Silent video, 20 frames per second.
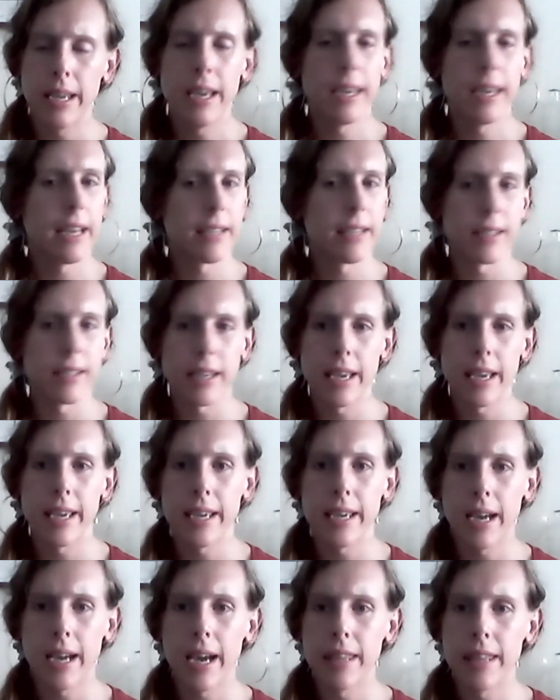It has an
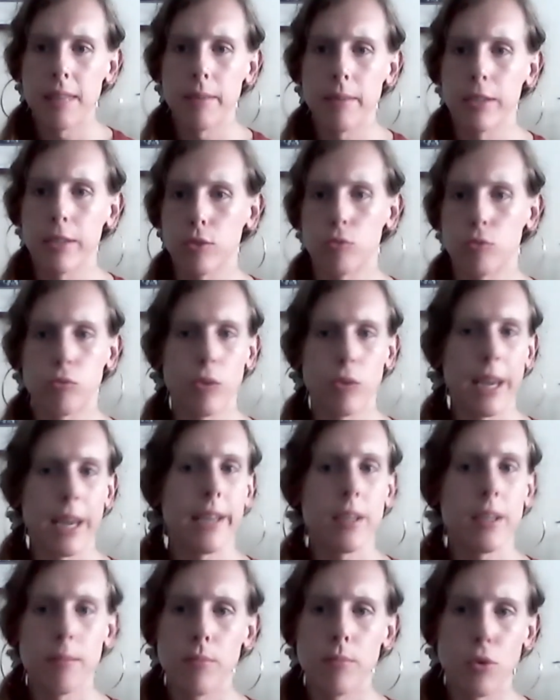AI that makes
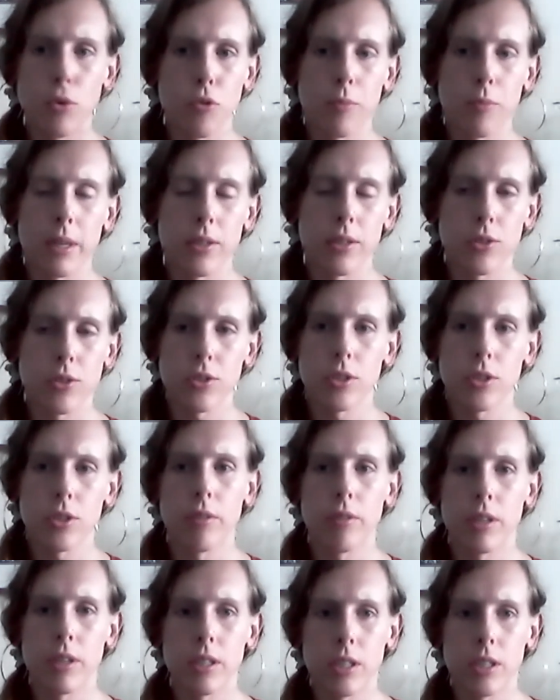random movements so that